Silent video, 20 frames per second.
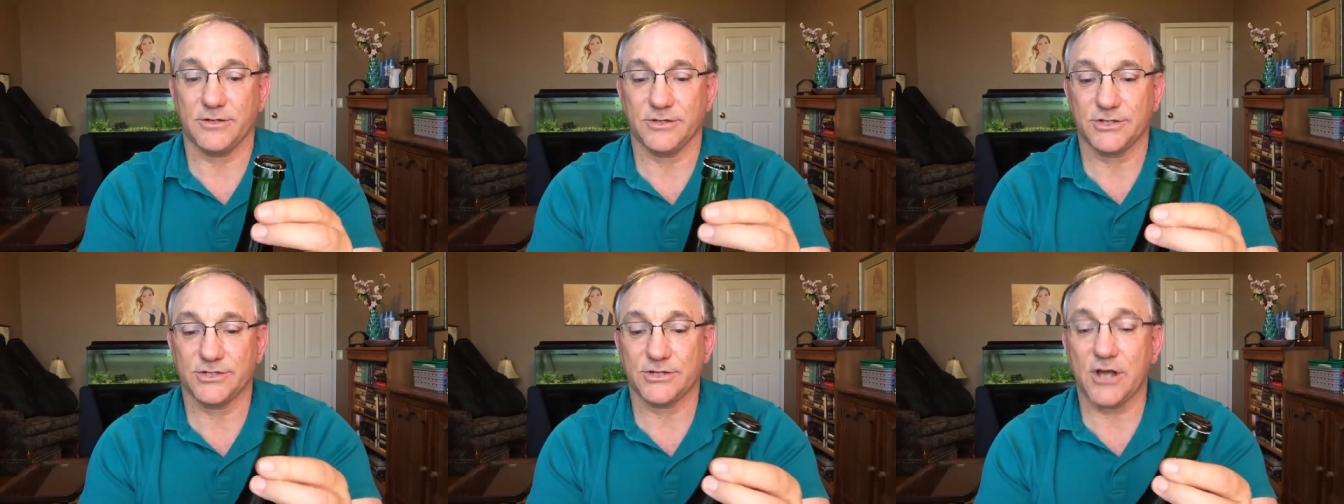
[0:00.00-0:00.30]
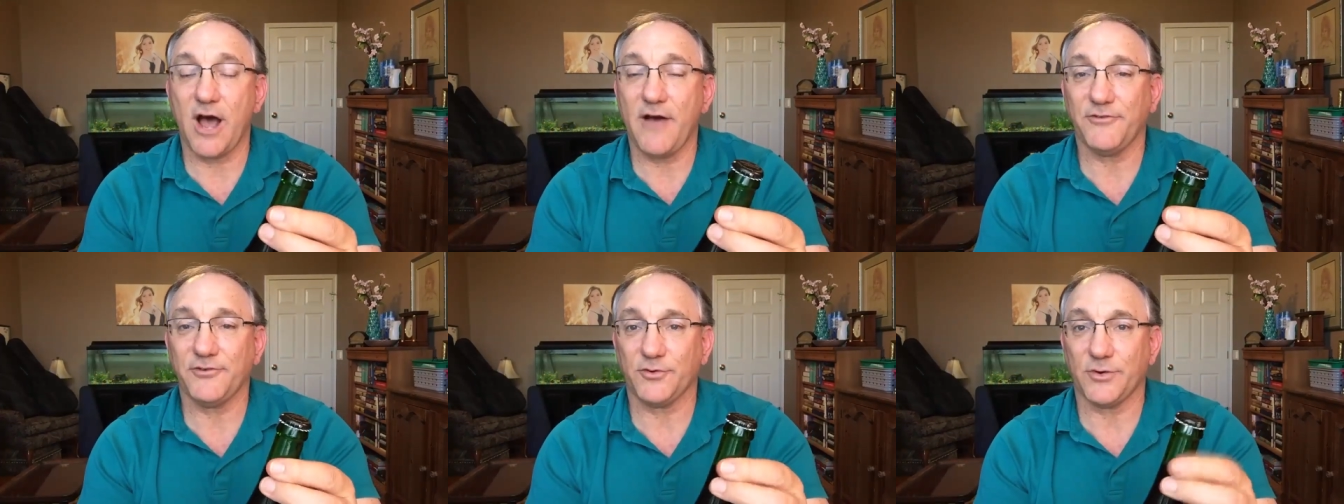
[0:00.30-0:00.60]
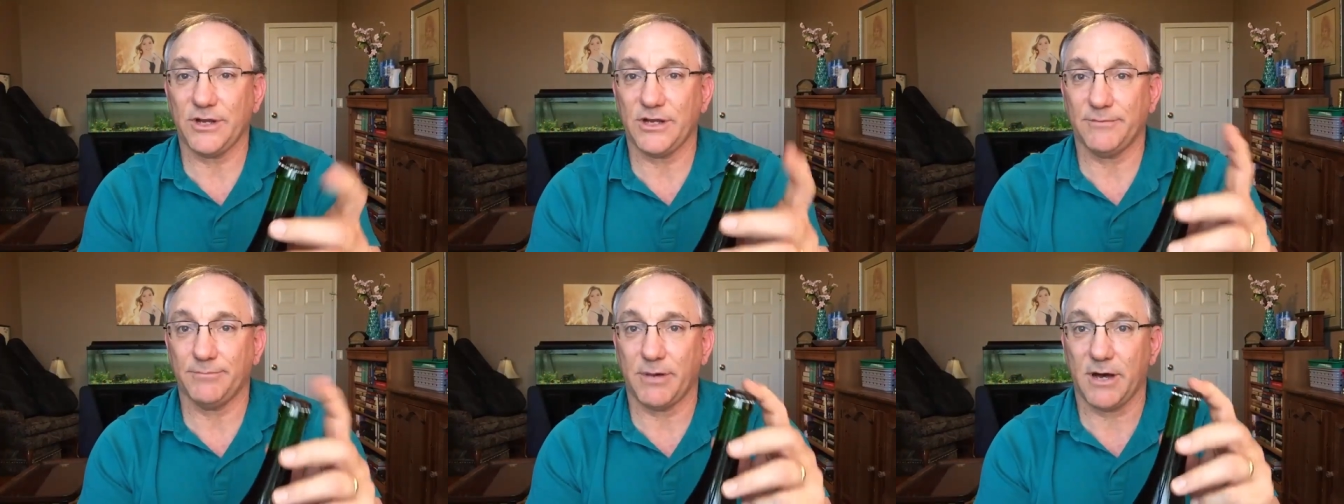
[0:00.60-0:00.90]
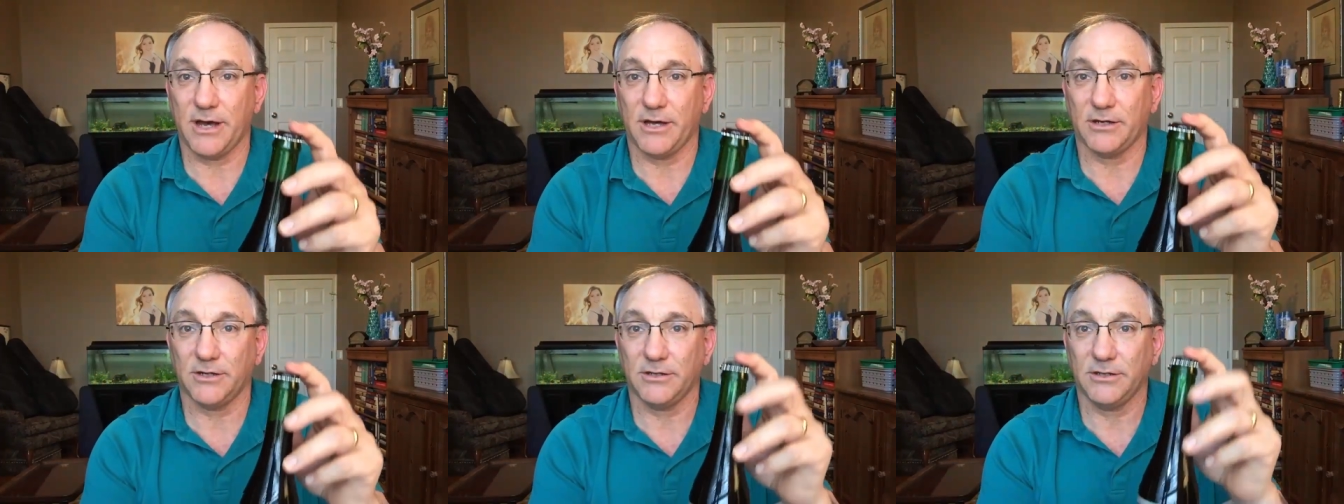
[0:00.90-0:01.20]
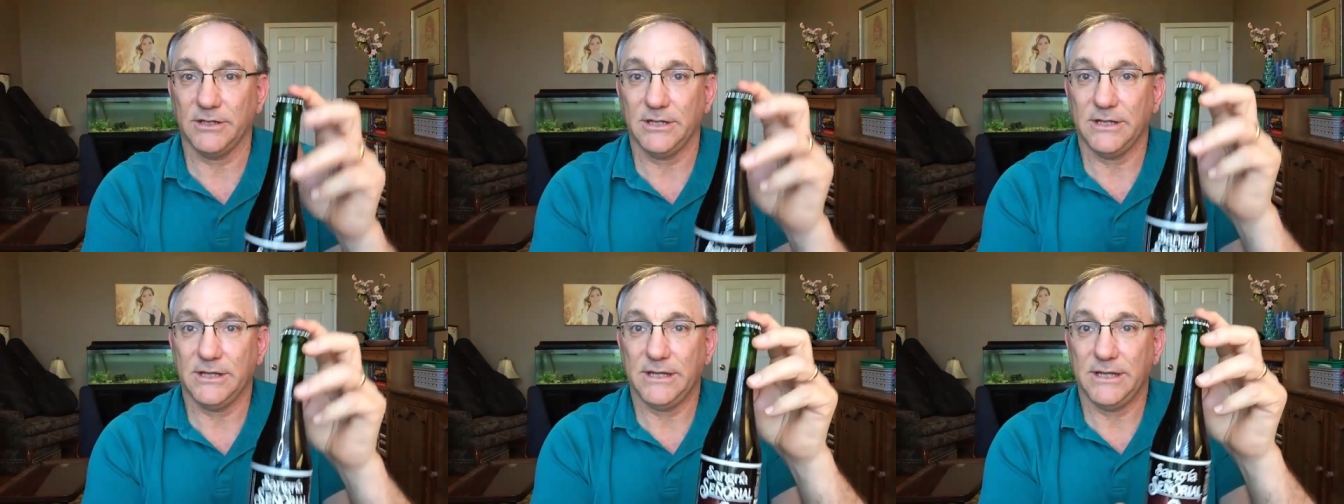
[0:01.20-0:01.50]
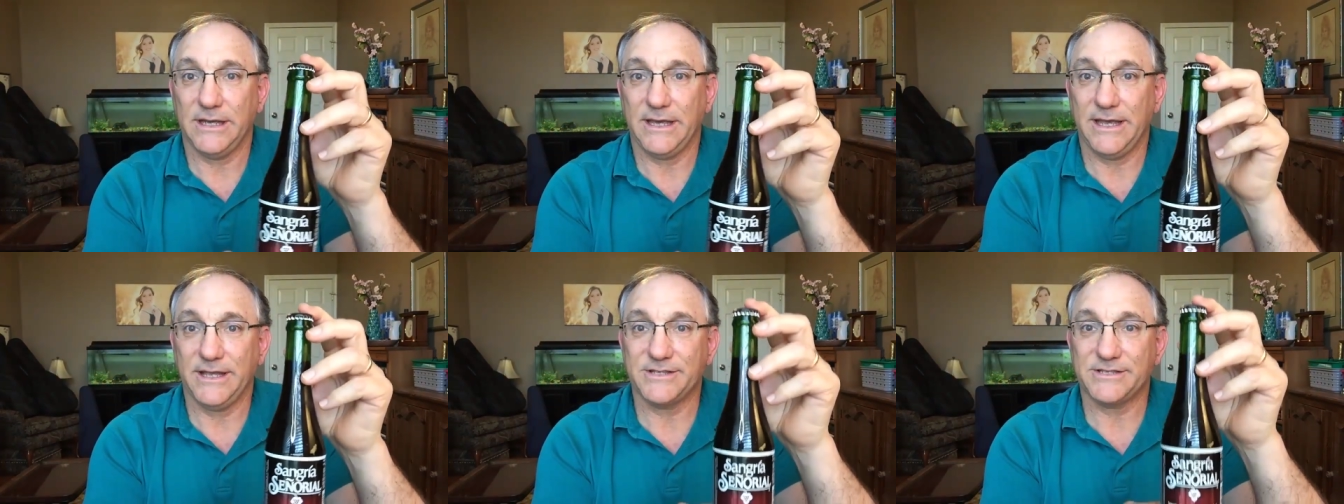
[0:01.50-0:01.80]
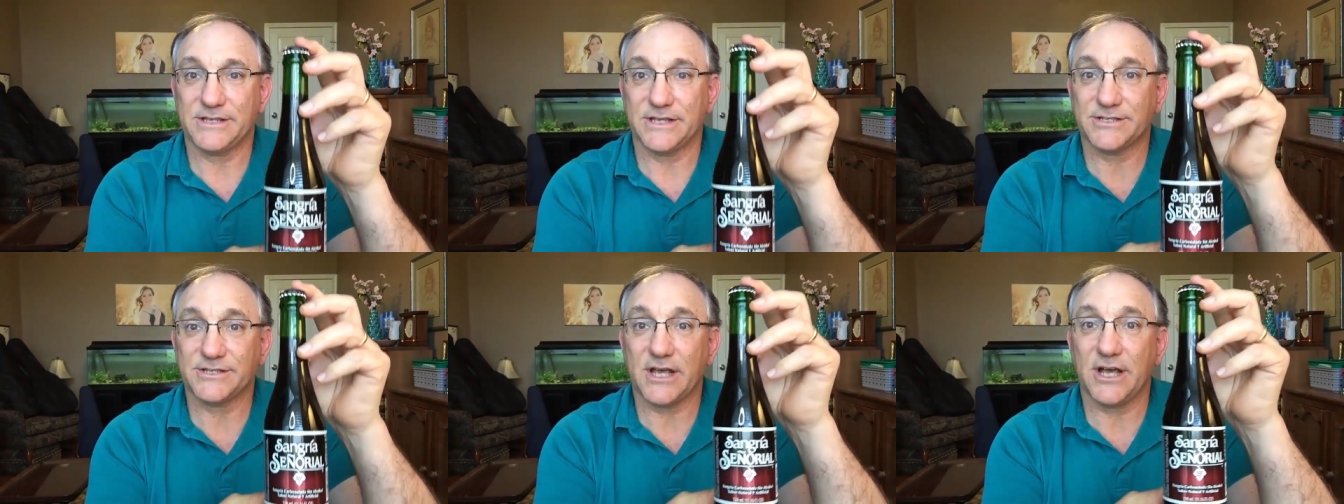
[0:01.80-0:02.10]
soft drink bottle
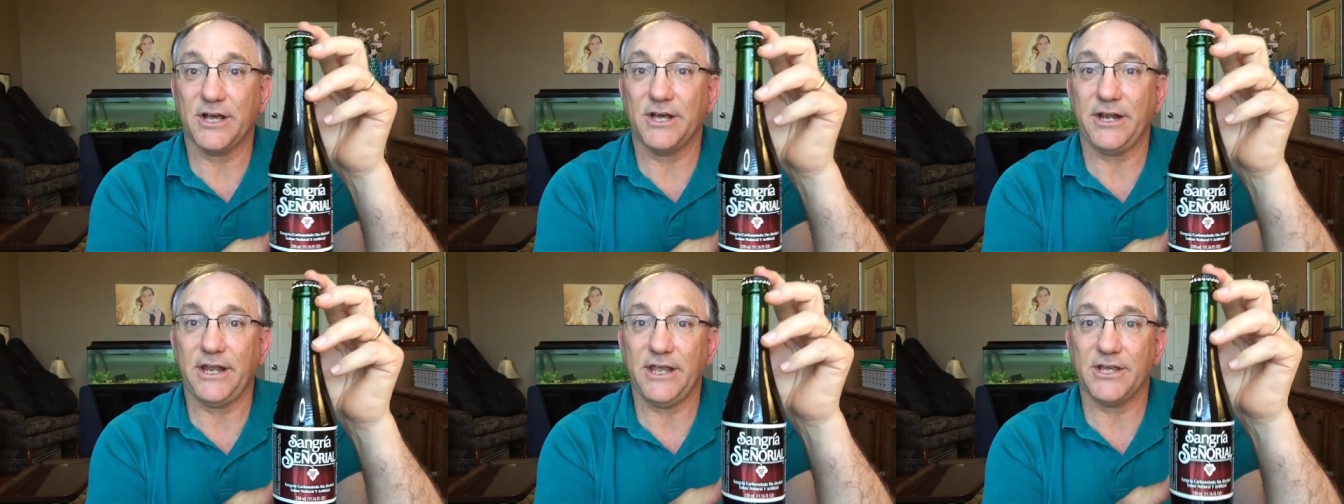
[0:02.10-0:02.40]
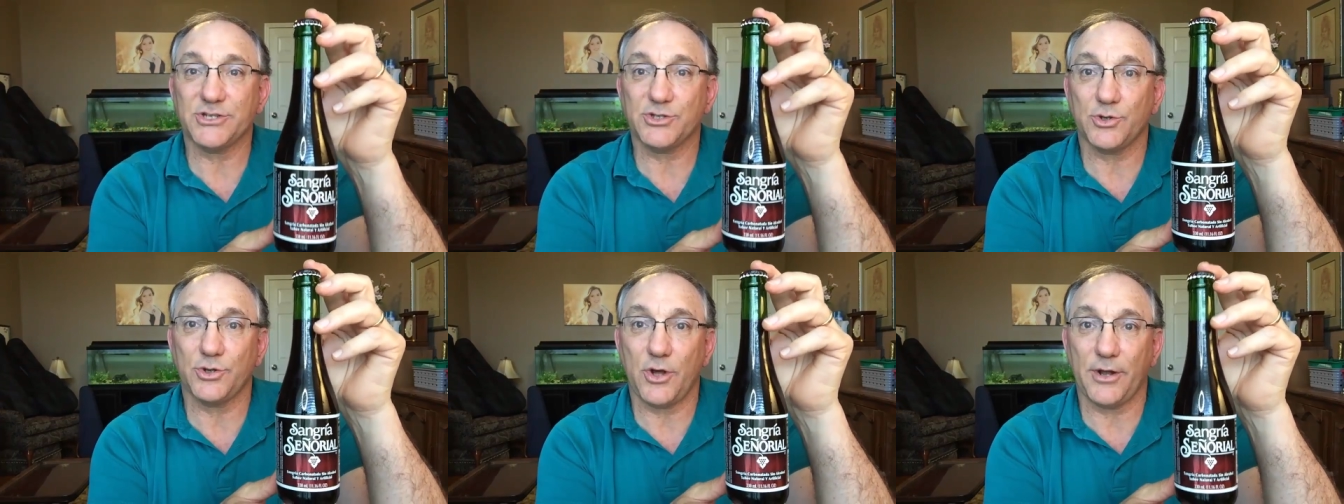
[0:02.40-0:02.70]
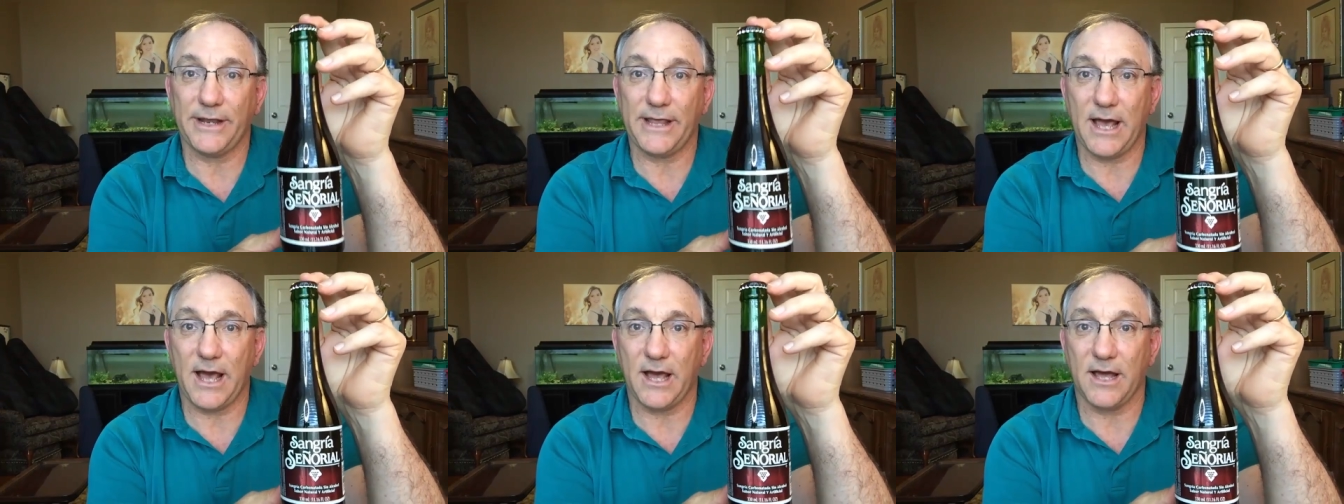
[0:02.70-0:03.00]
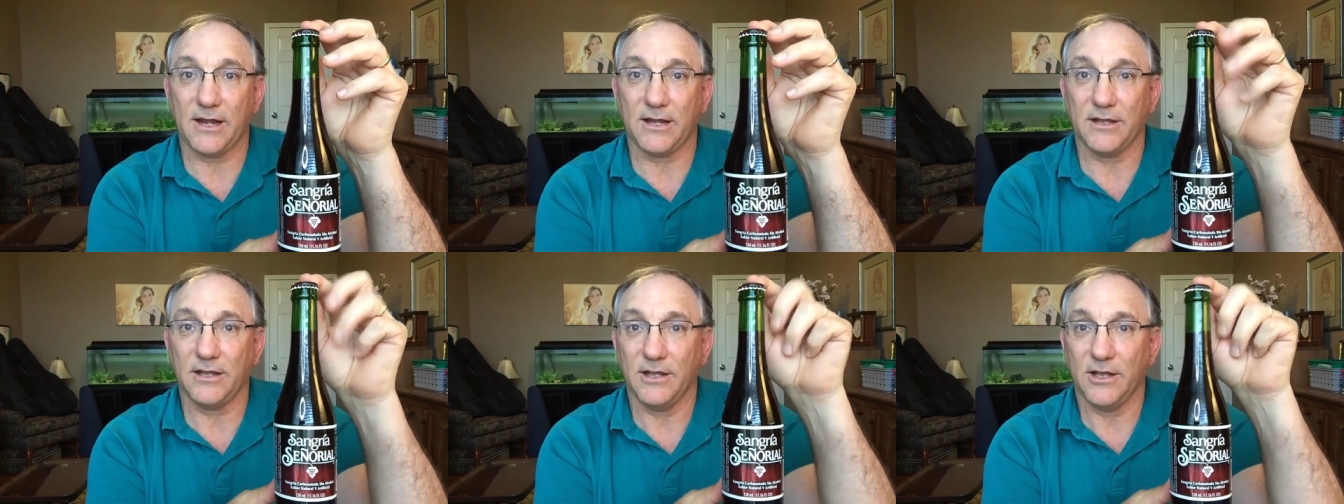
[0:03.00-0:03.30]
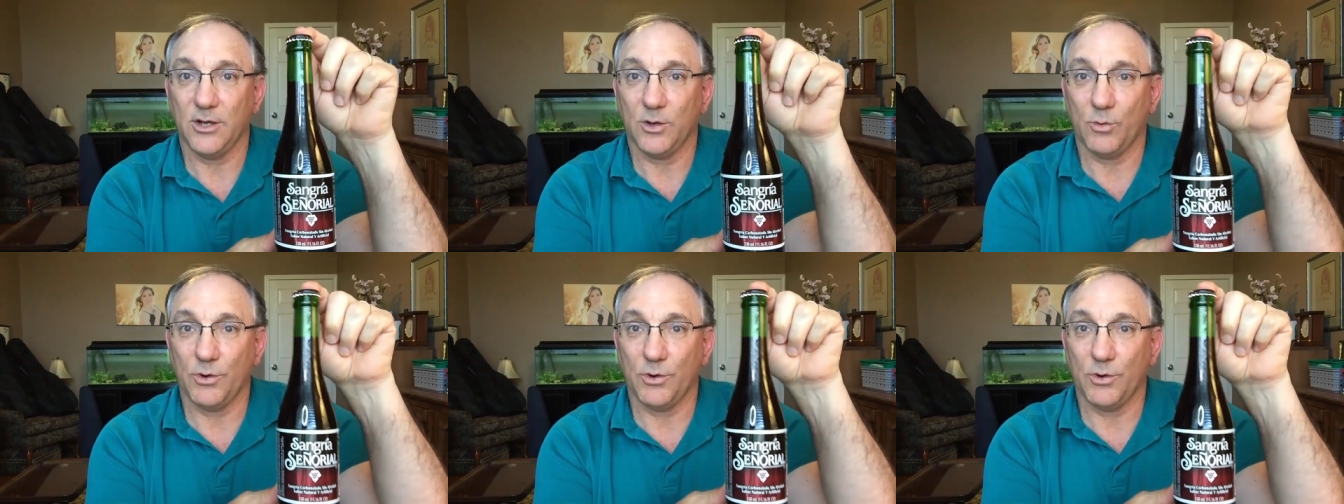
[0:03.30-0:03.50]
it's Sangria Señorial,